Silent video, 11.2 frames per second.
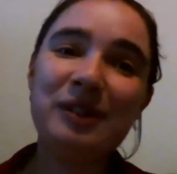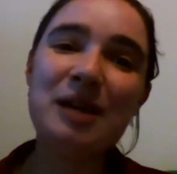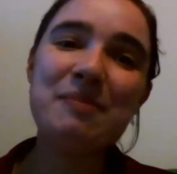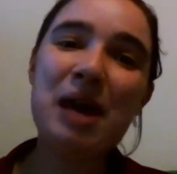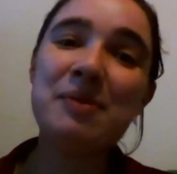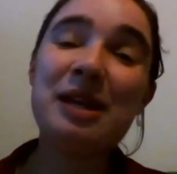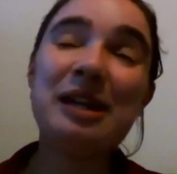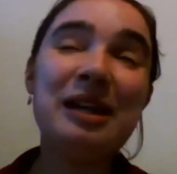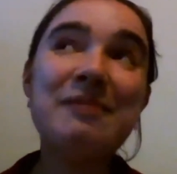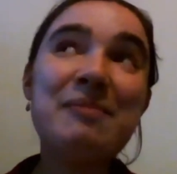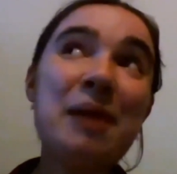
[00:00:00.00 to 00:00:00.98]

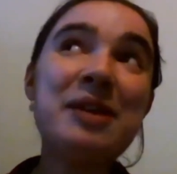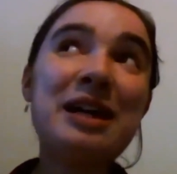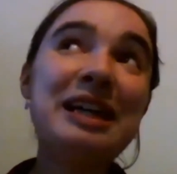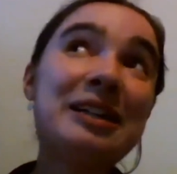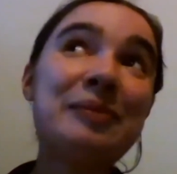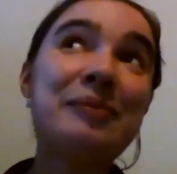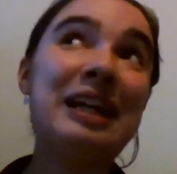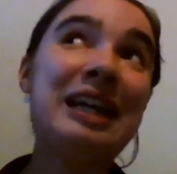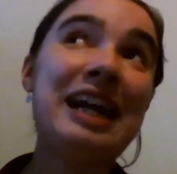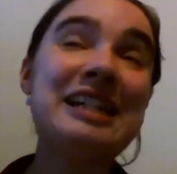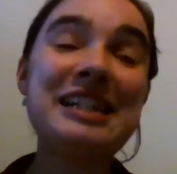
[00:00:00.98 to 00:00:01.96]
maybe a little bit
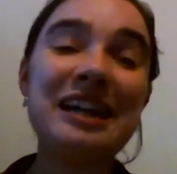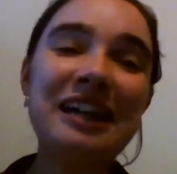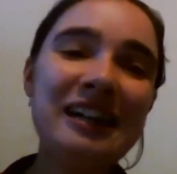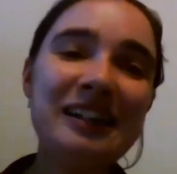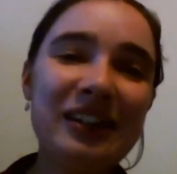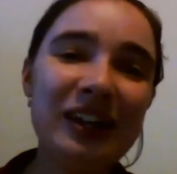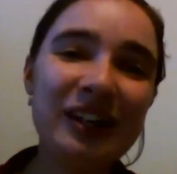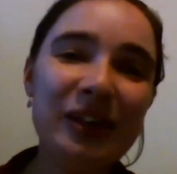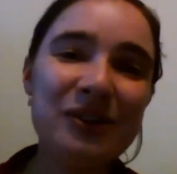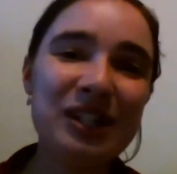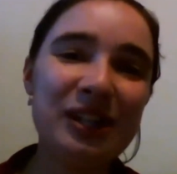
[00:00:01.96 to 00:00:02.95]
later than I
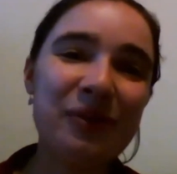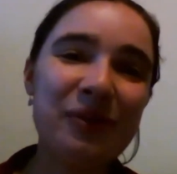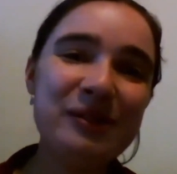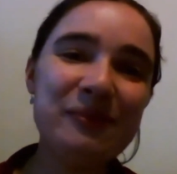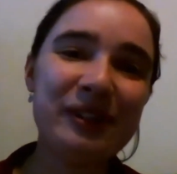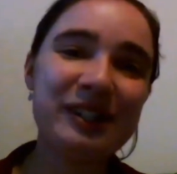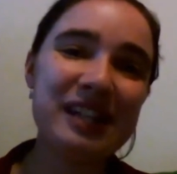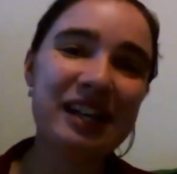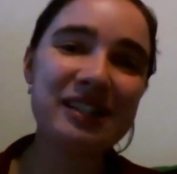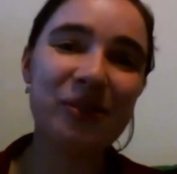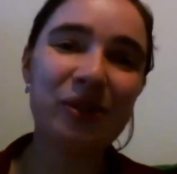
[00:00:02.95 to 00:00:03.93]
usually would, because
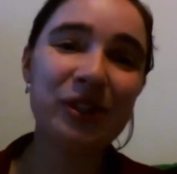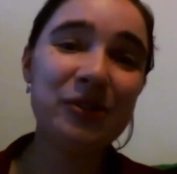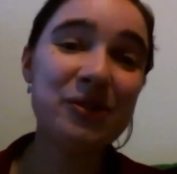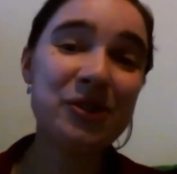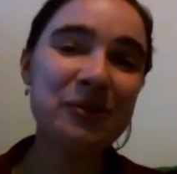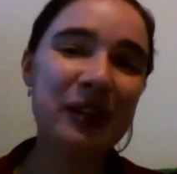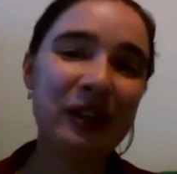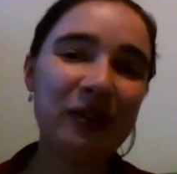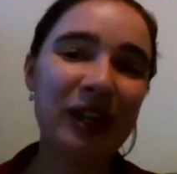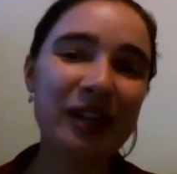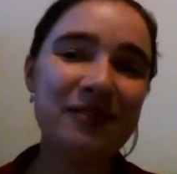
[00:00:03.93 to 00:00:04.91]
as are on YouTube, they're
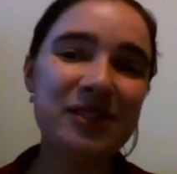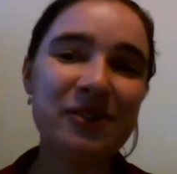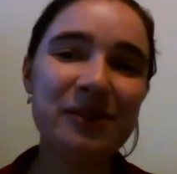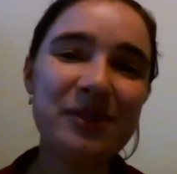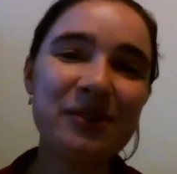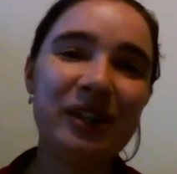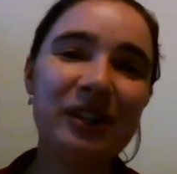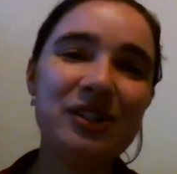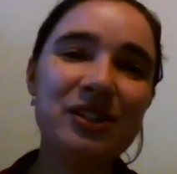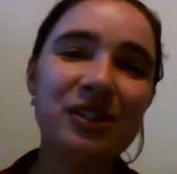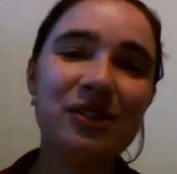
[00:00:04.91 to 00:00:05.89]
not live streamed, so I
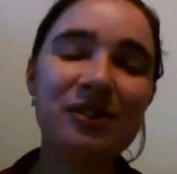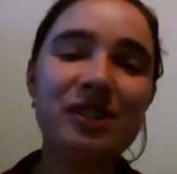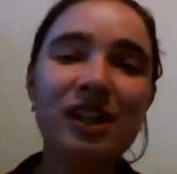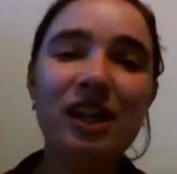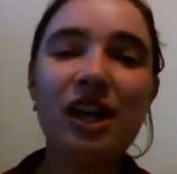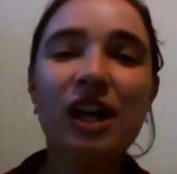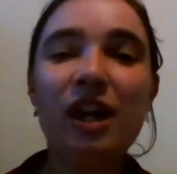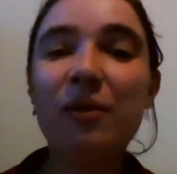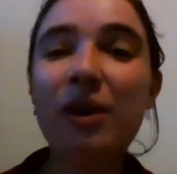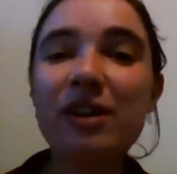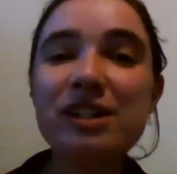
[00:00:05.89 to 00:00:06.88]
can choose.
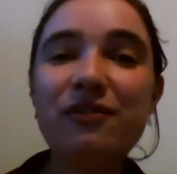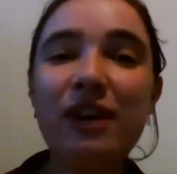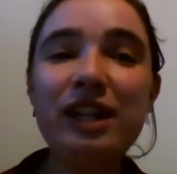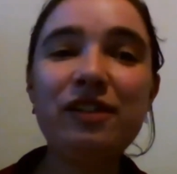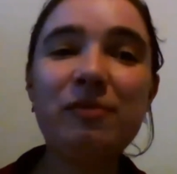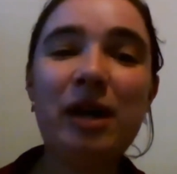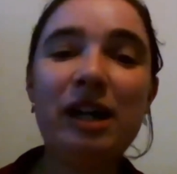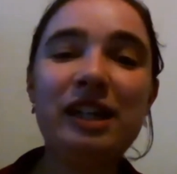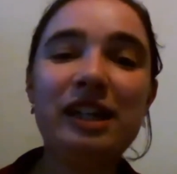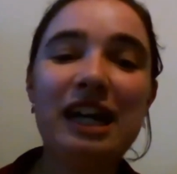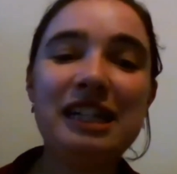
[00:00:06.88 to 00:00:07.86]
Whereas a friend of
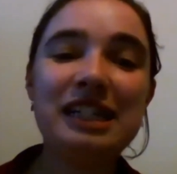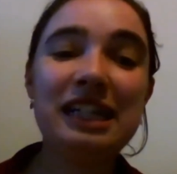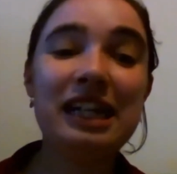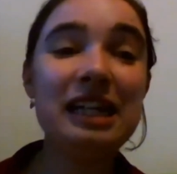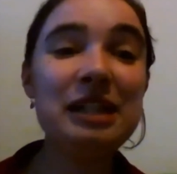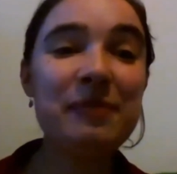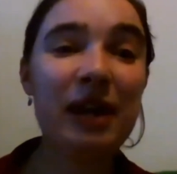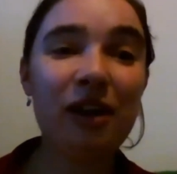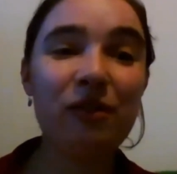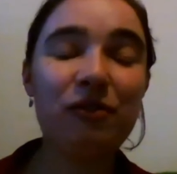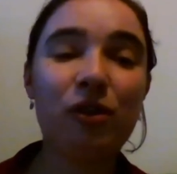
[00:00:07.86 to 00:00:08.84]
mine had an
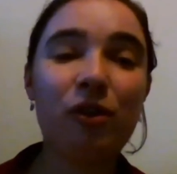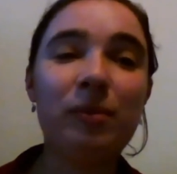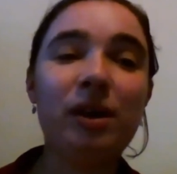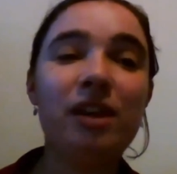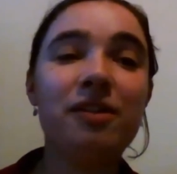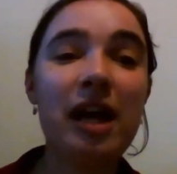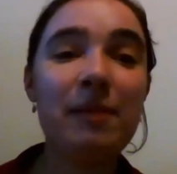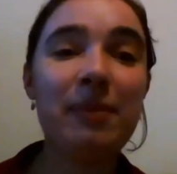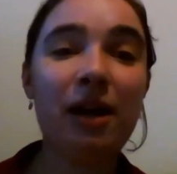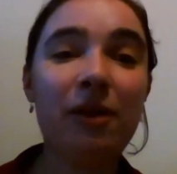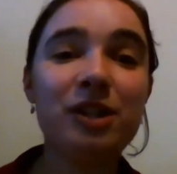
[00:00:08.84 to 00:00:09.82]
email from their
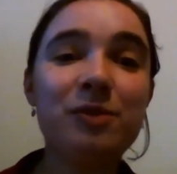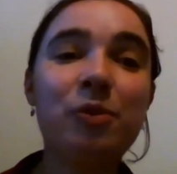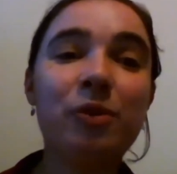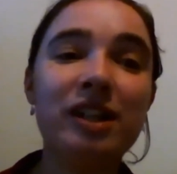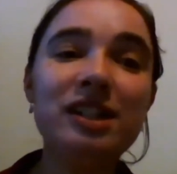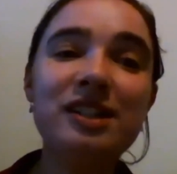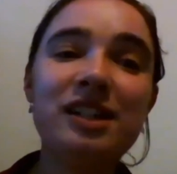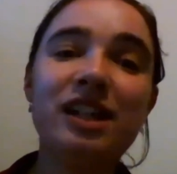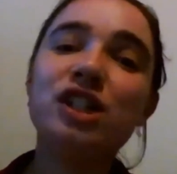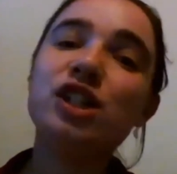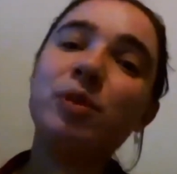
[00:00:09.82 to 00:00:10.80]
parish priest,
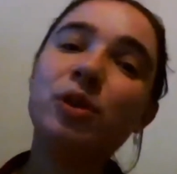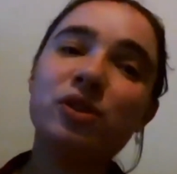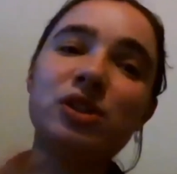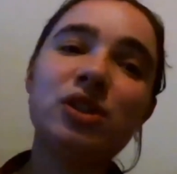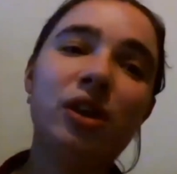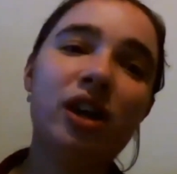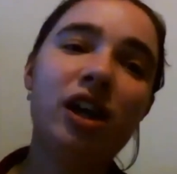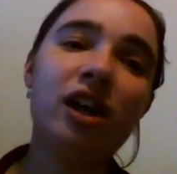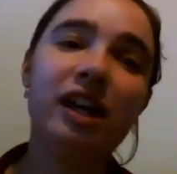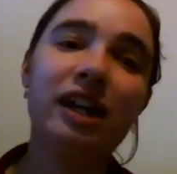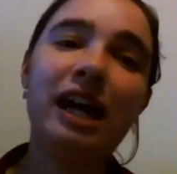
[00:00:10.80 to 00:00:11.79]
and she belongs to
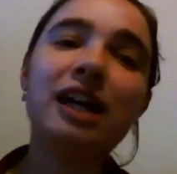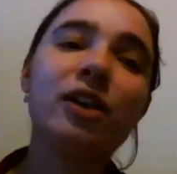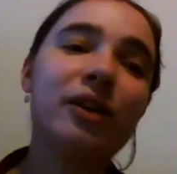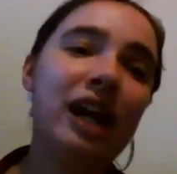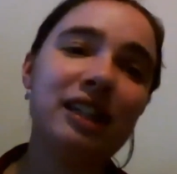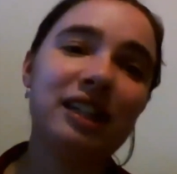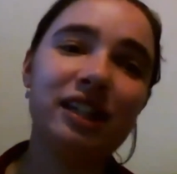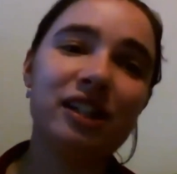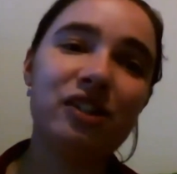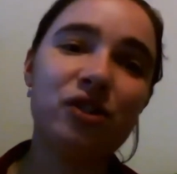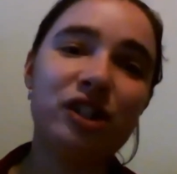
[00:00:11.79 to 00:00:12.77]
an
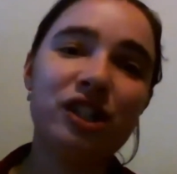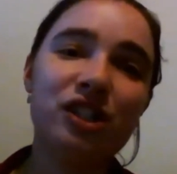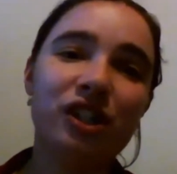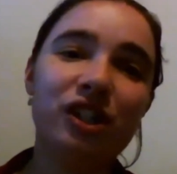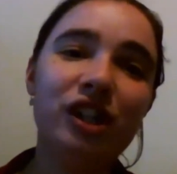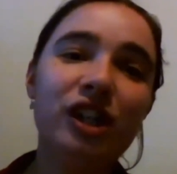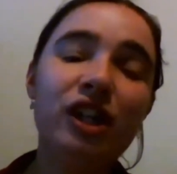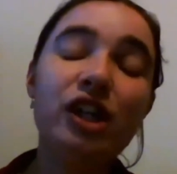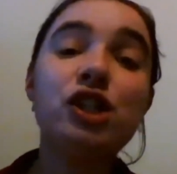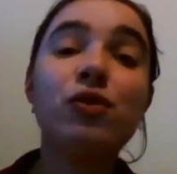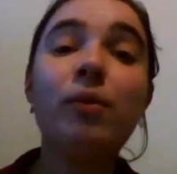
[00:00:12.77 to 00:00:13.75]
Anglo-Catholic tradition, to